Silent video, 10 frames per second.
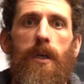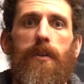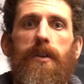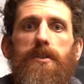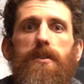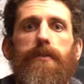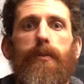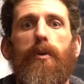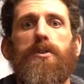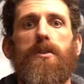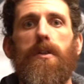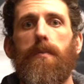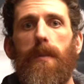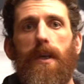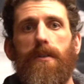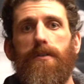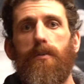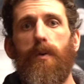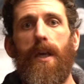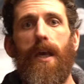This unfortunately means
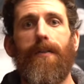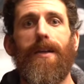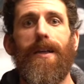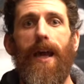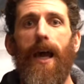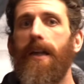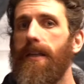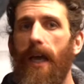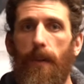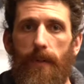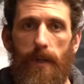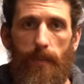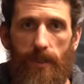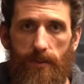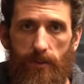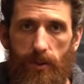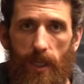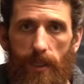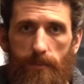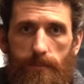we have a non-dominant muscle
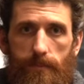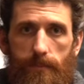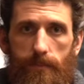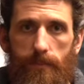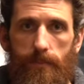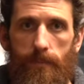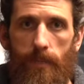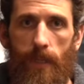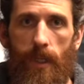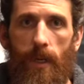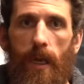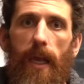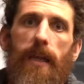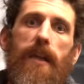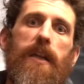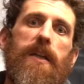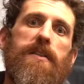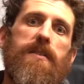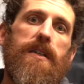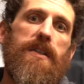chain. And it
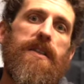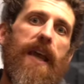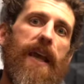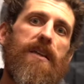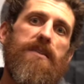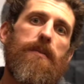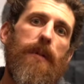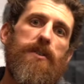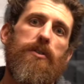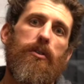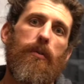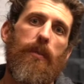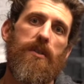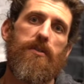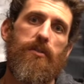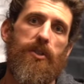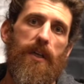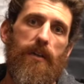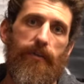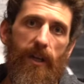is this asymmetrical muscle
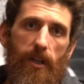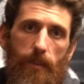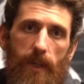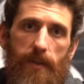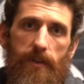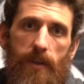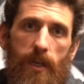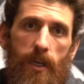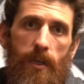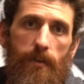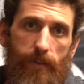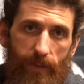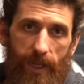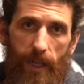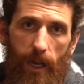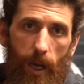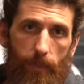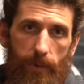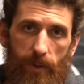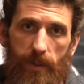chain development via a
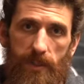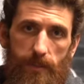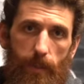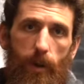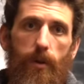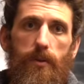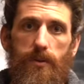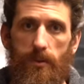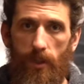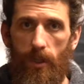predisposed